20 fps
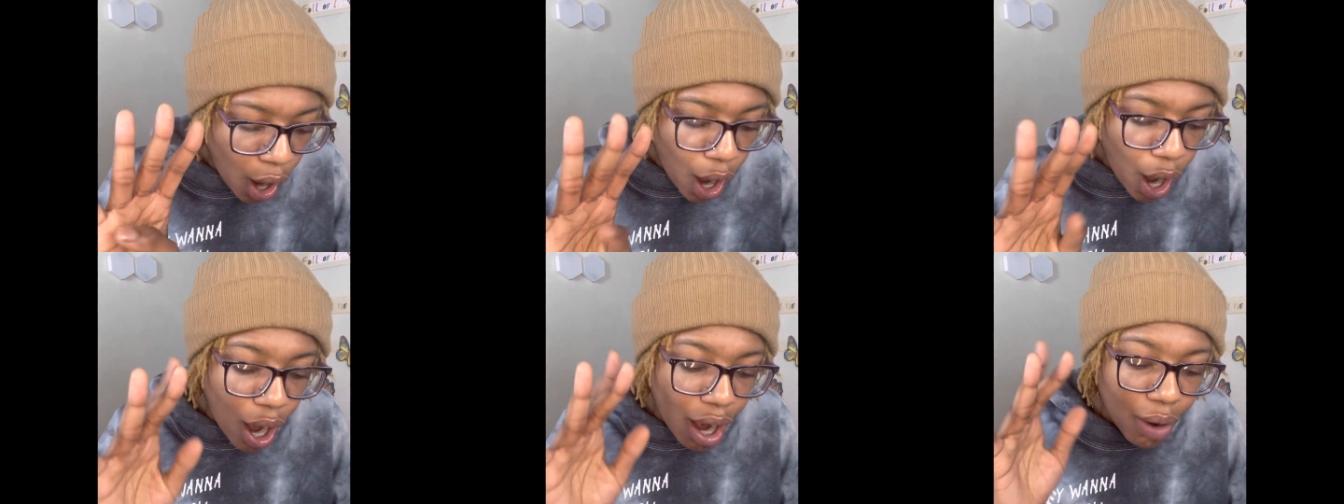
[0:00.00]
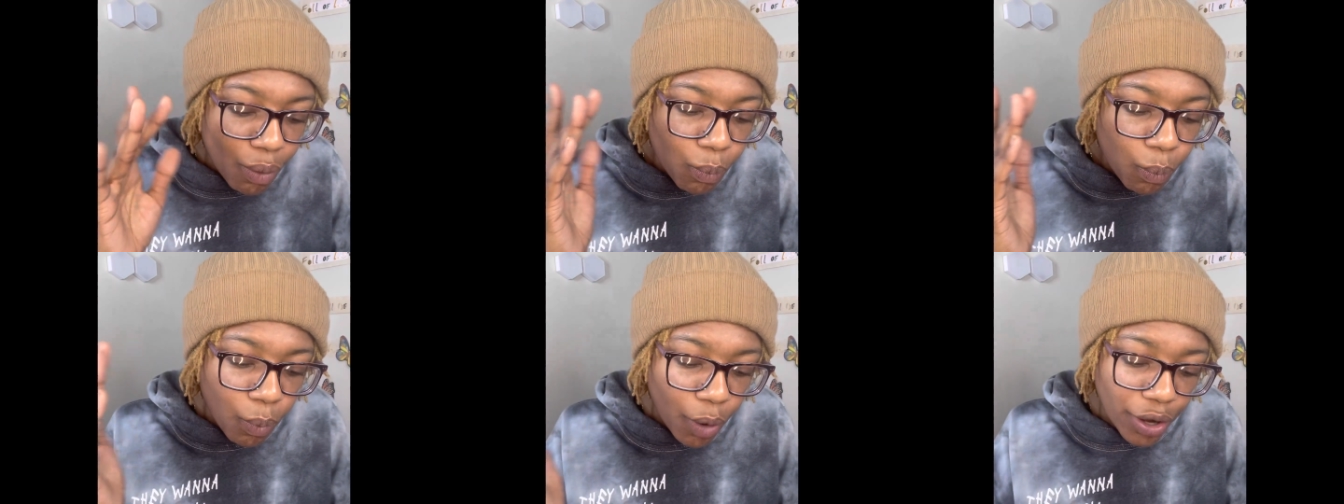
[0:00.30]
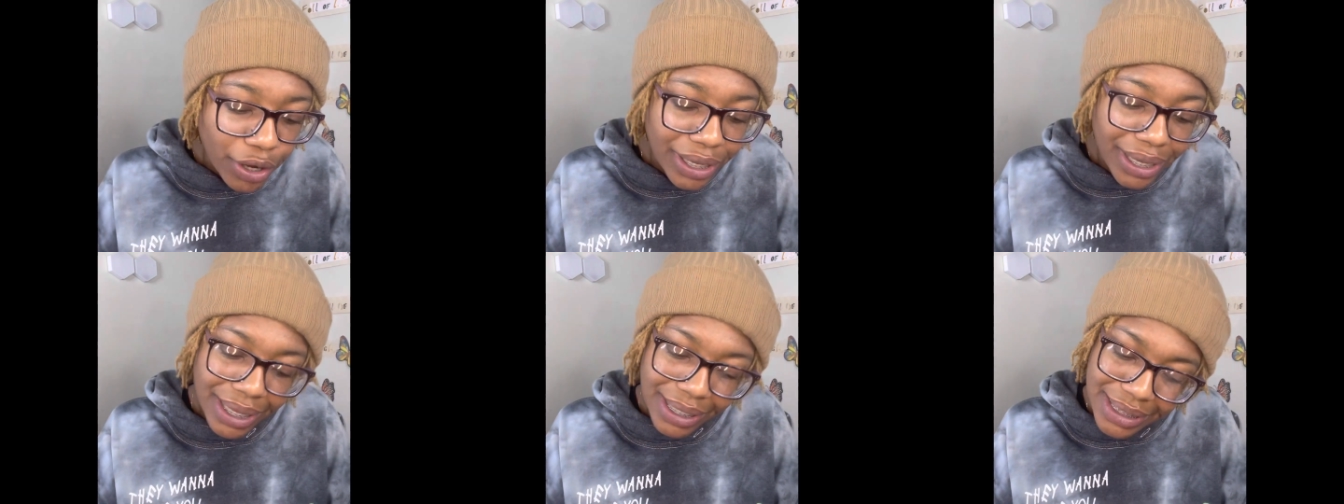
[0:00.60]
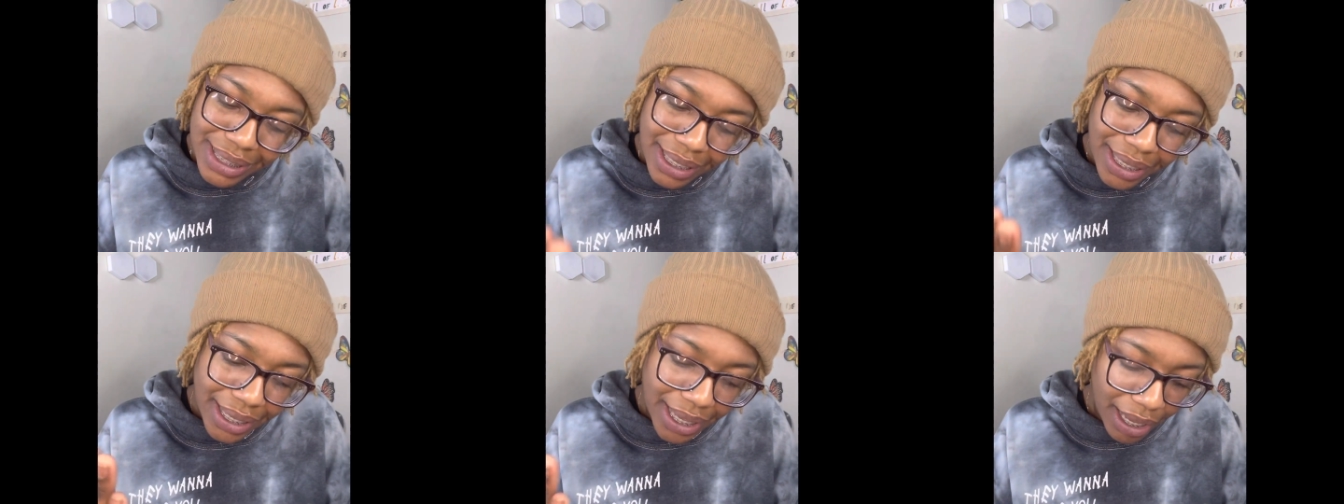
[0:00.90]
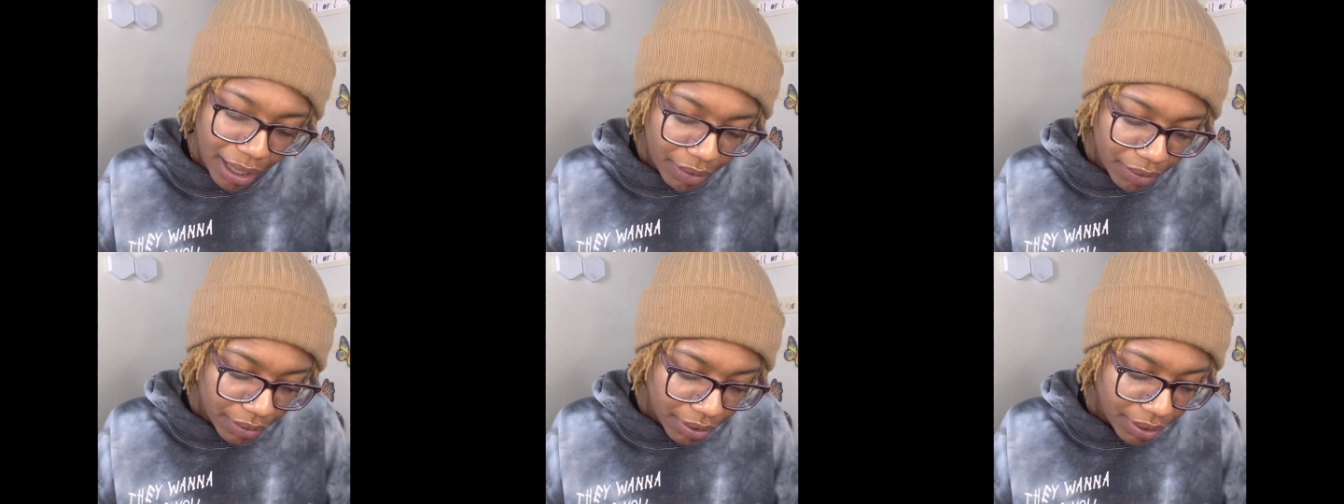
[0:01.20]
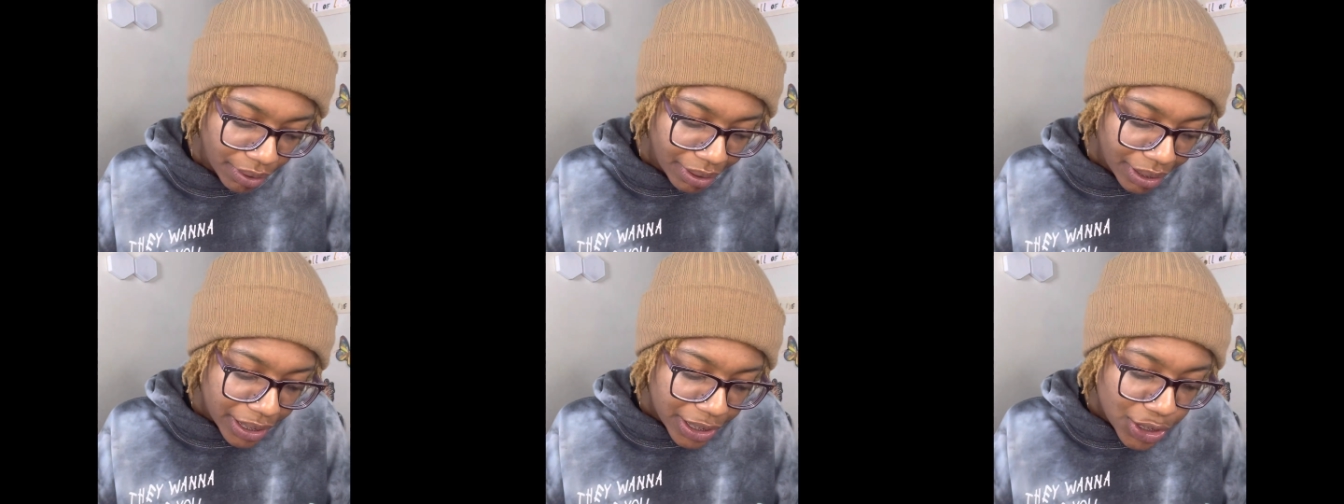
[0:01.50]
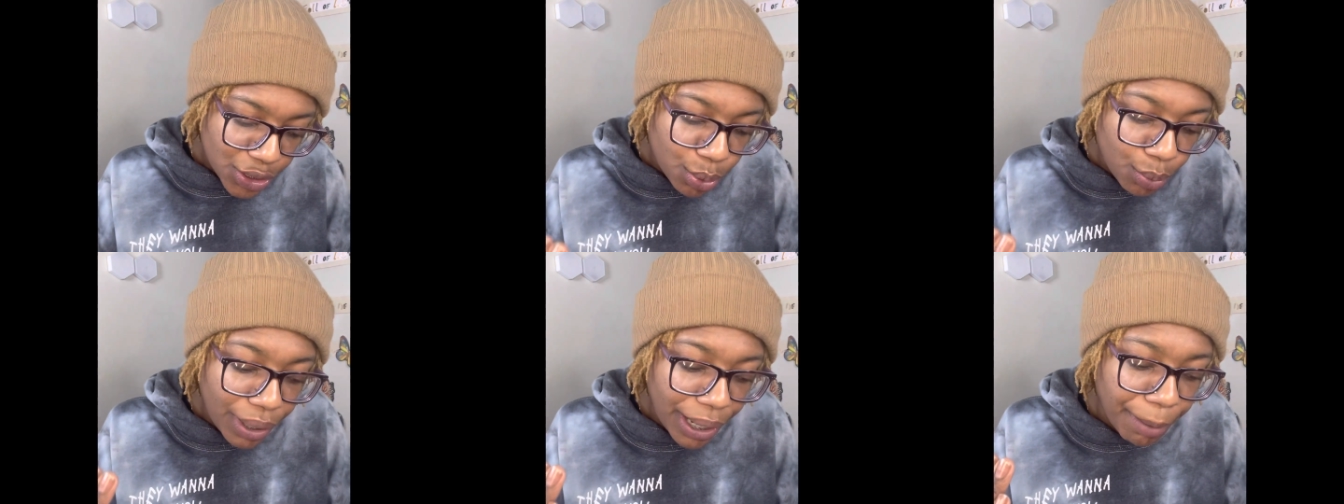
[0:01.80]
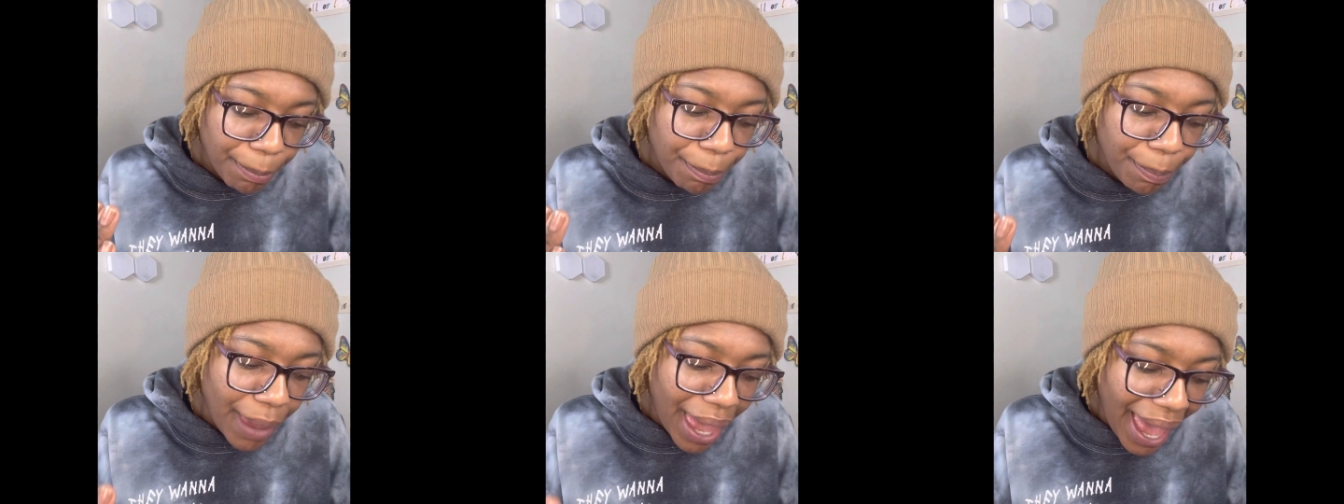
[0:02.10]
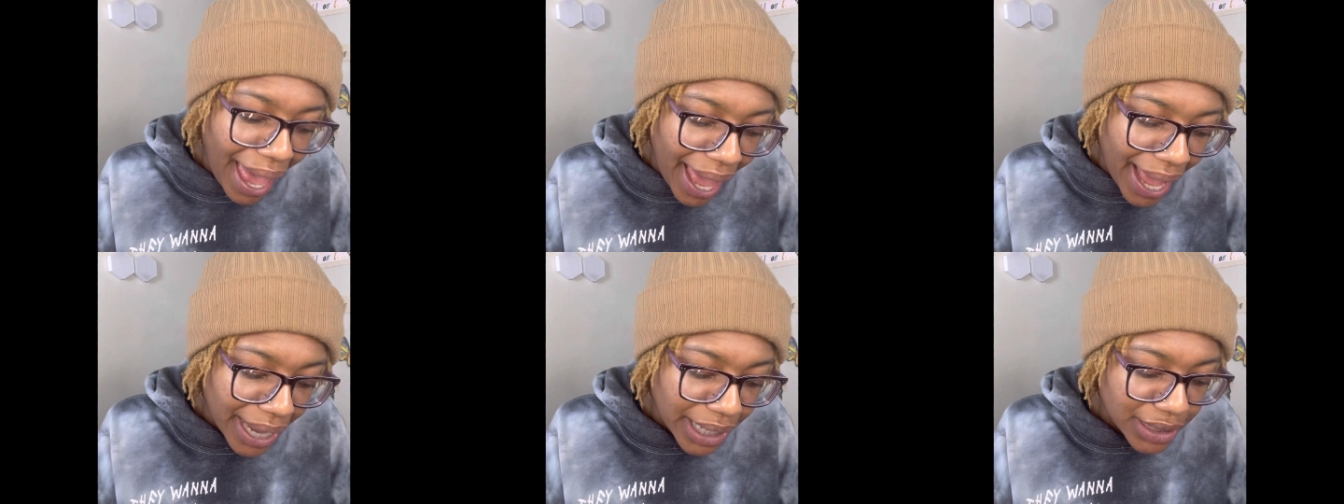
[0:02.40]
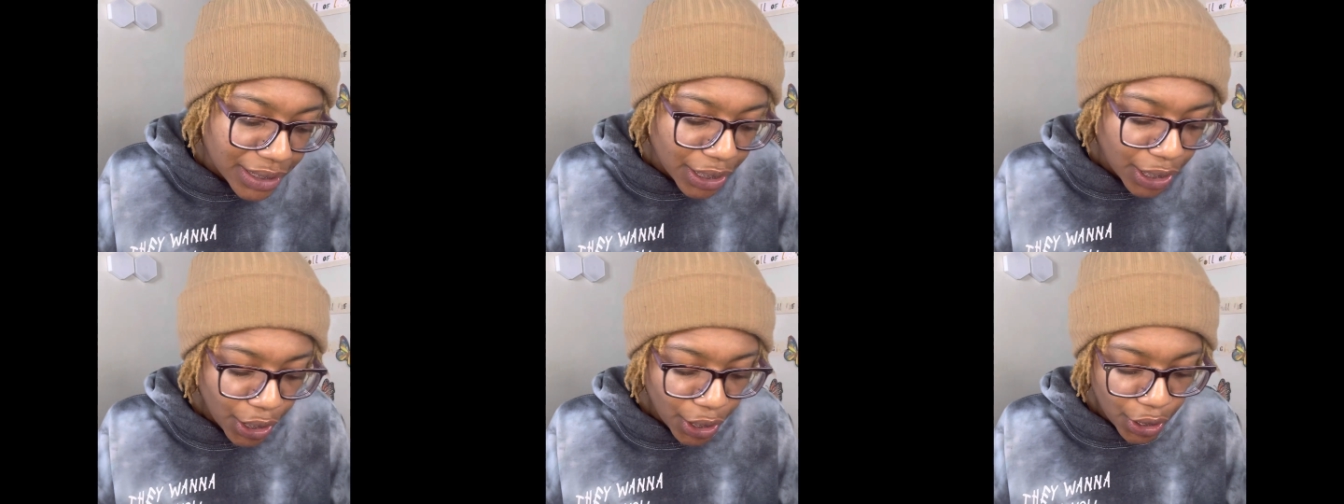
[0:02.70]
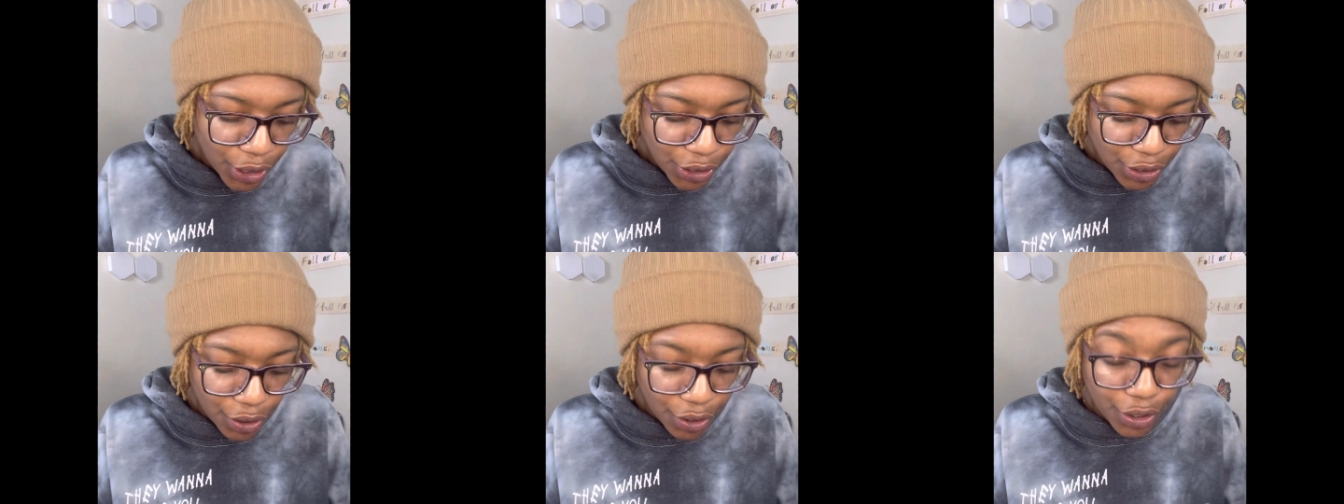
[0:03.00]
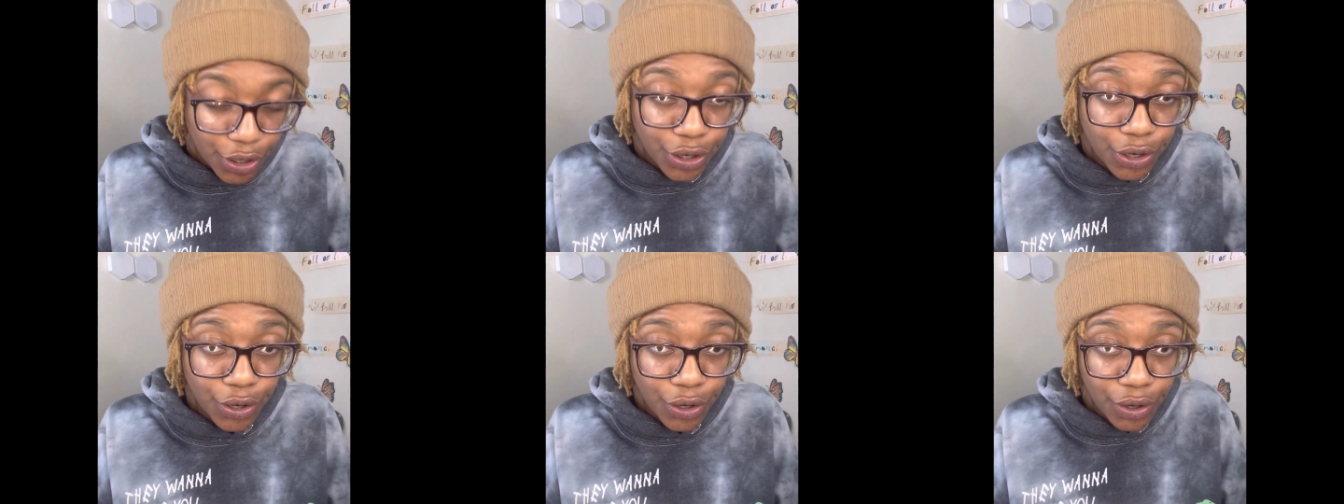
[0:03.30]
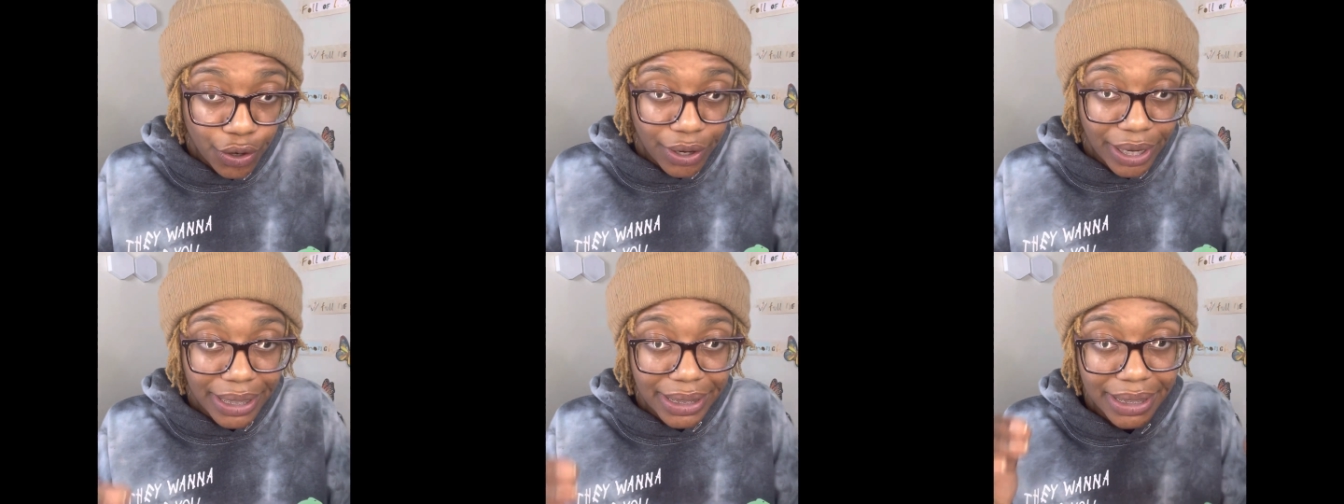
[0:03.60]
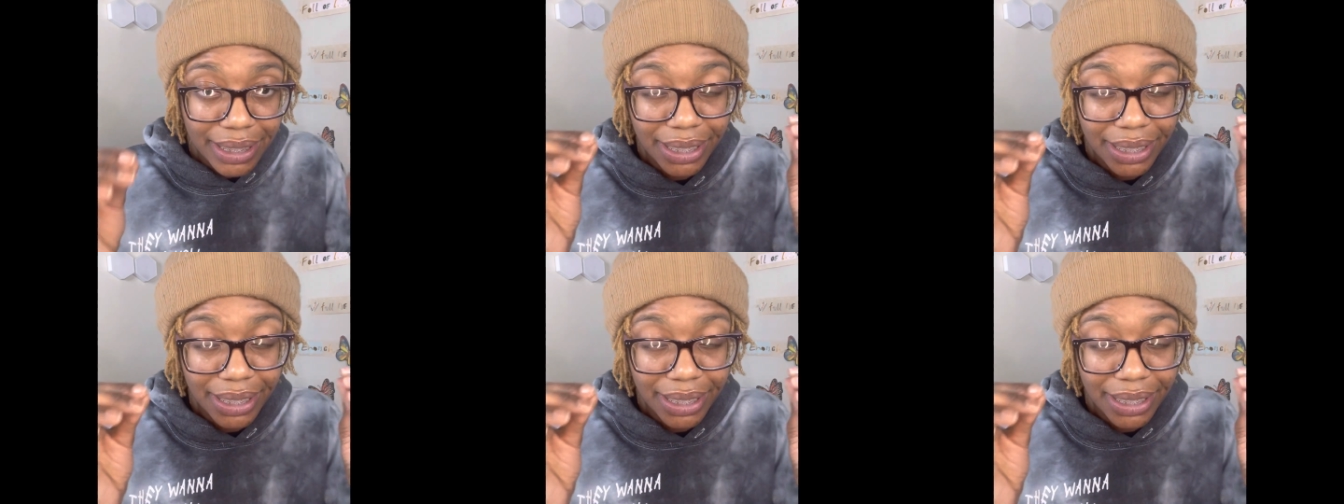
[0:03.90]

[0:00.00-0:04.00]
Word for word: are working together to impact your current